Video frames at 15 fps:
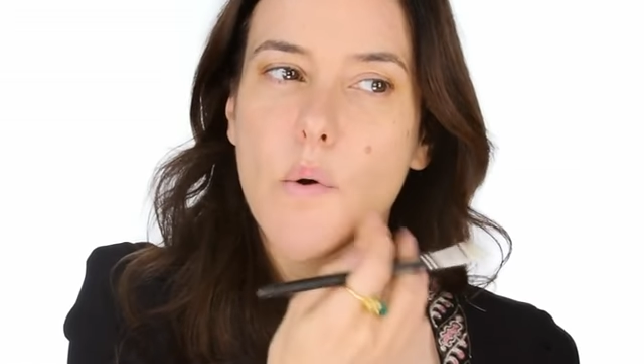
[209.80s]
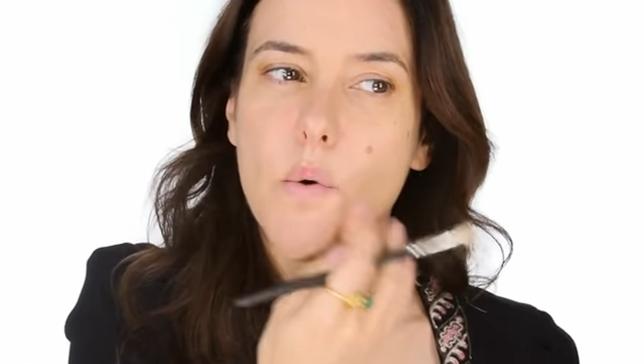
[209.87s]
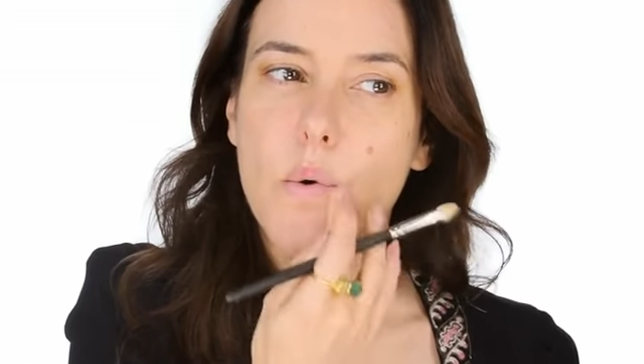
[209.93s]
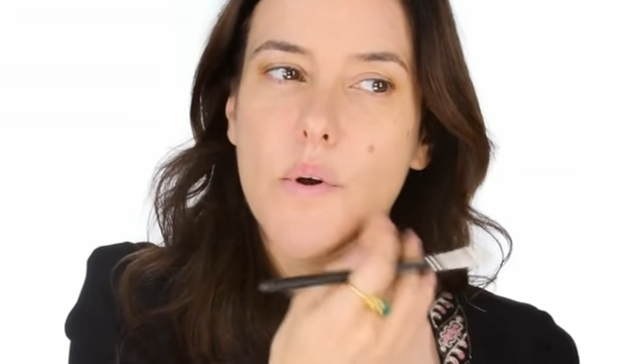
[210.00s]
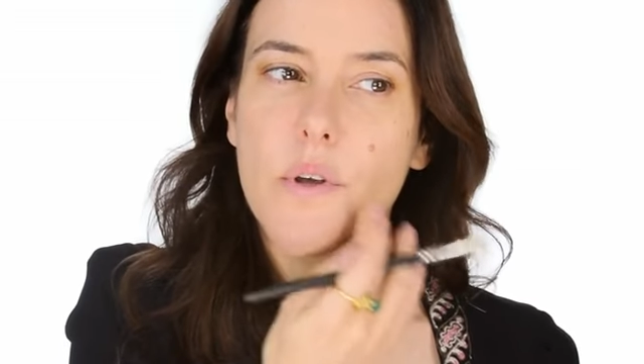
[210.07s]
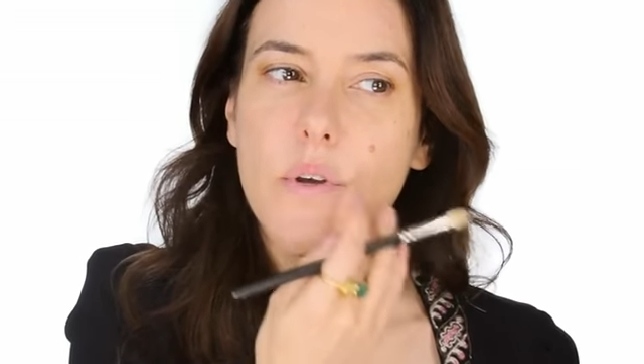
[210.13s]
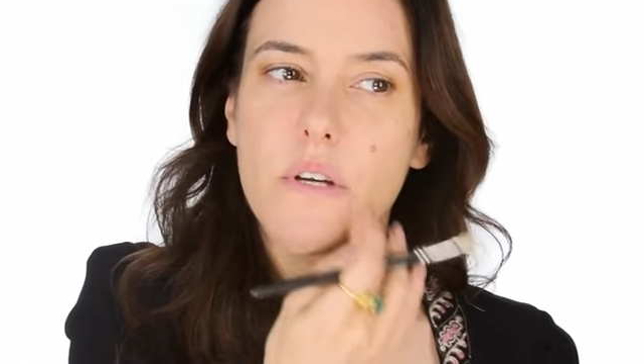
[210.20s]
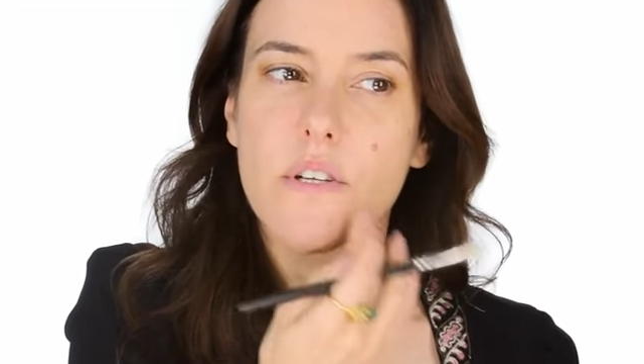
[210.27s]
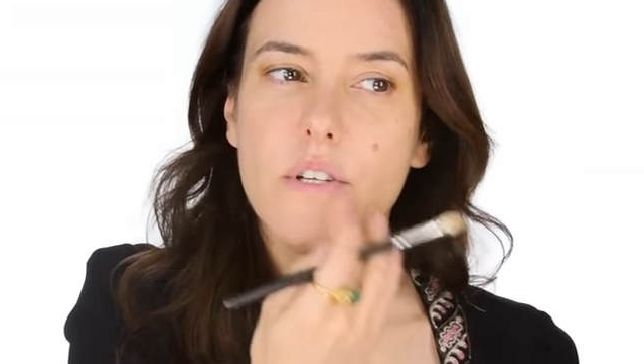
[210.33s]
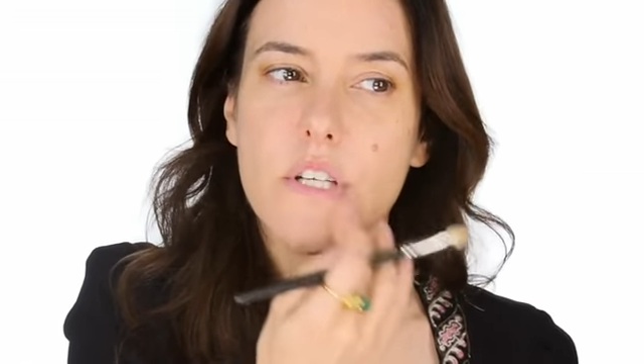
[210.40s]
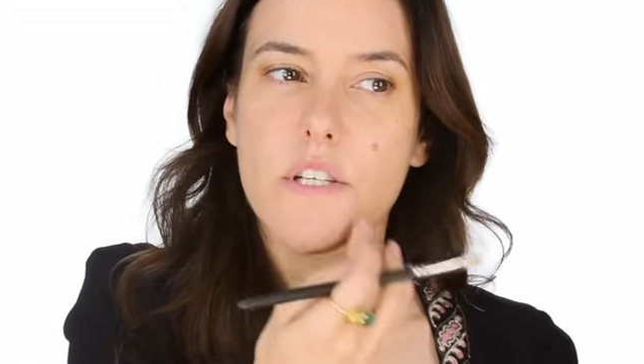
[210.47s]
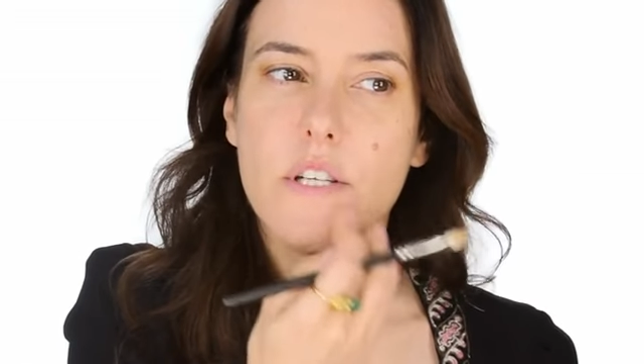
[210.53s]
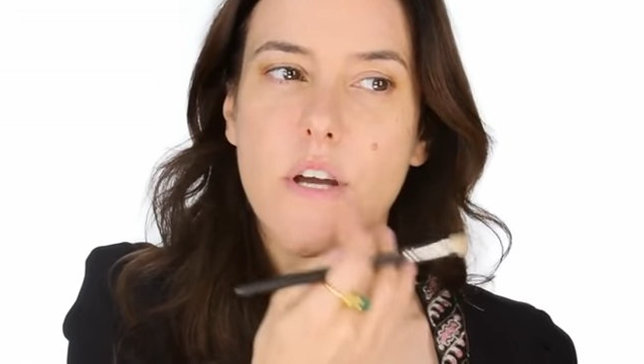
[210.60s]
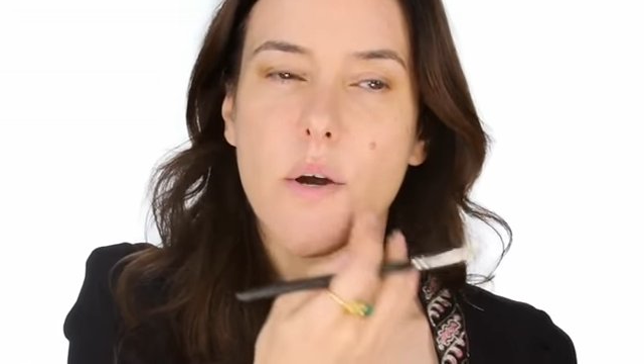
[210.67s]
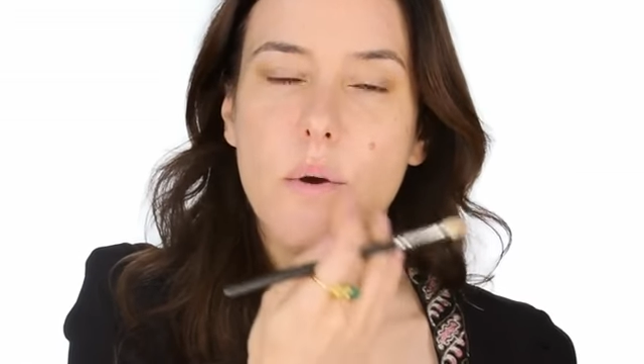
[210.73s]
or you can
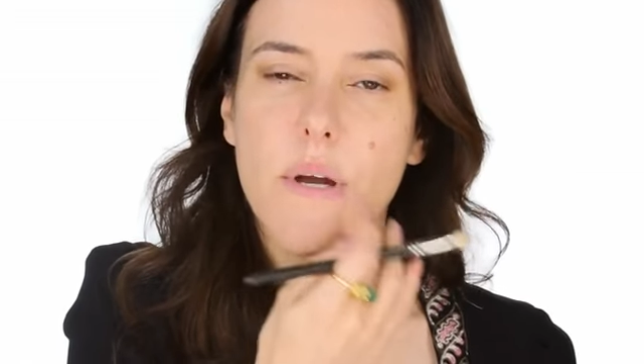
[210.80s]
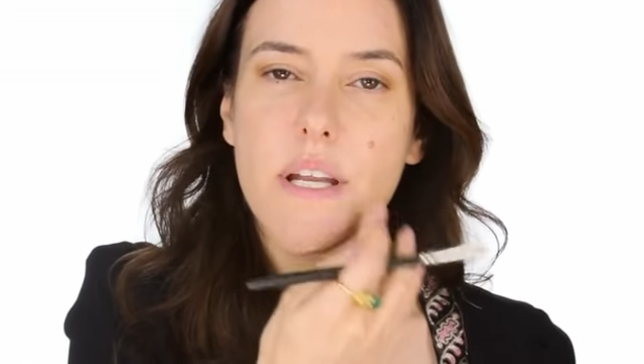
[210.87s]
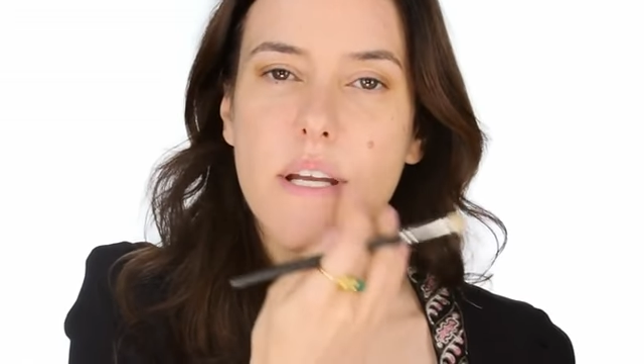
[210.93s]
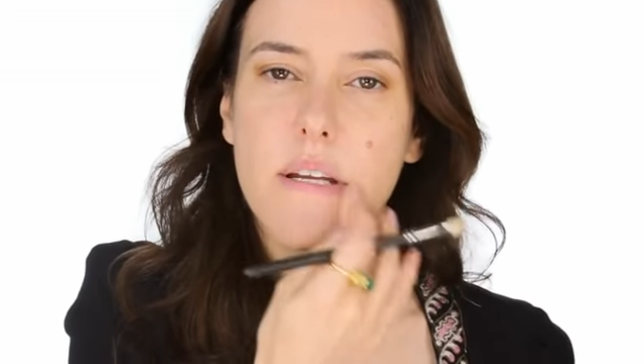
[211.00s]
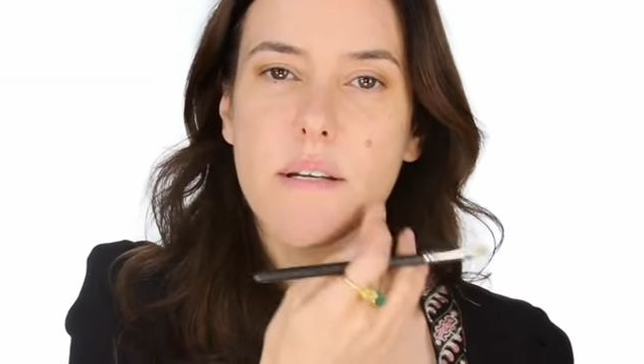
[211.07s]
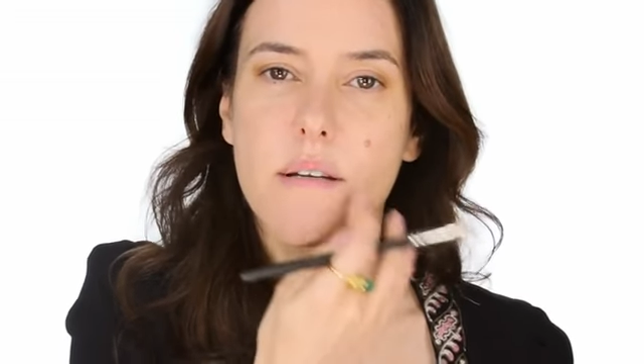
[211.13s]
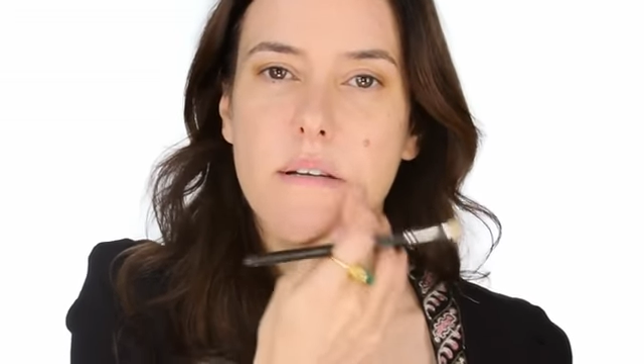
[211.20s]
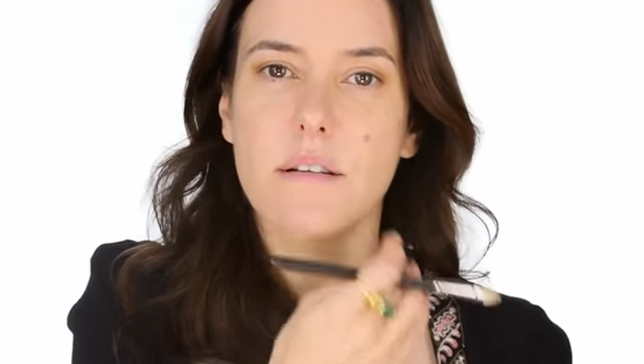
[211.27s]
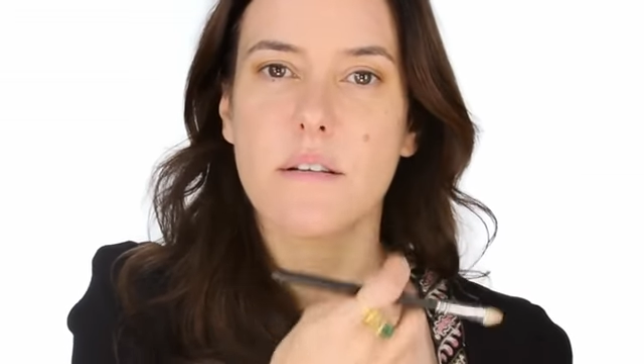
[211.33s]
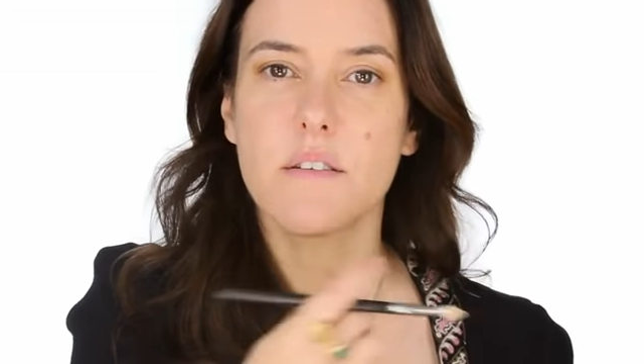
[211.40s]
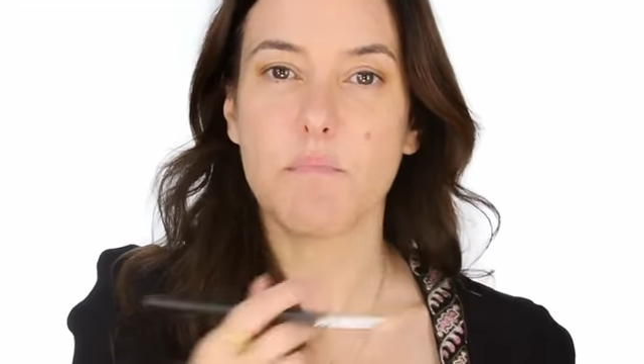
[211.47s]
just go in and